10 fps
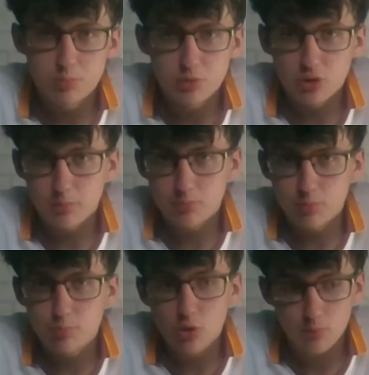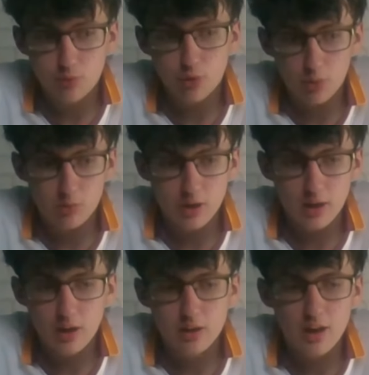to come through,
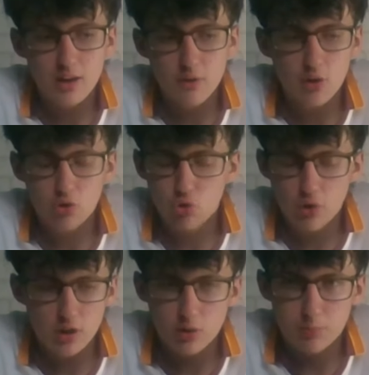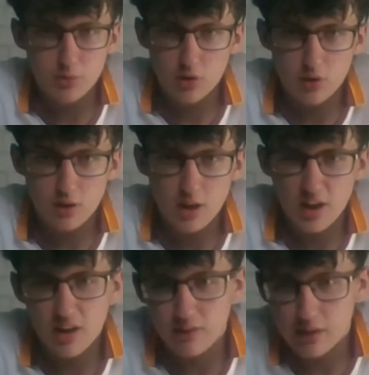and then you've got great competition in that
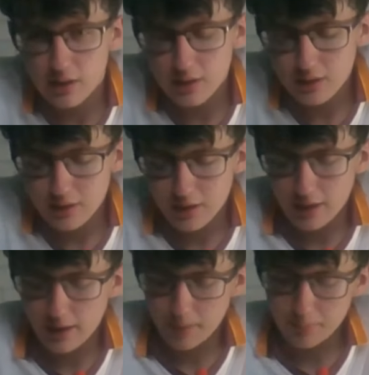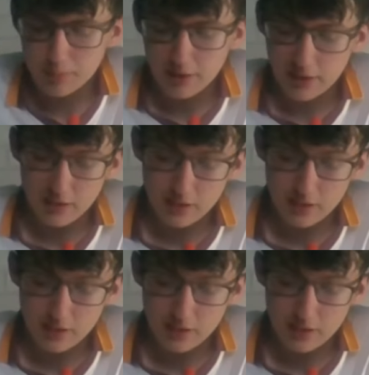area. But I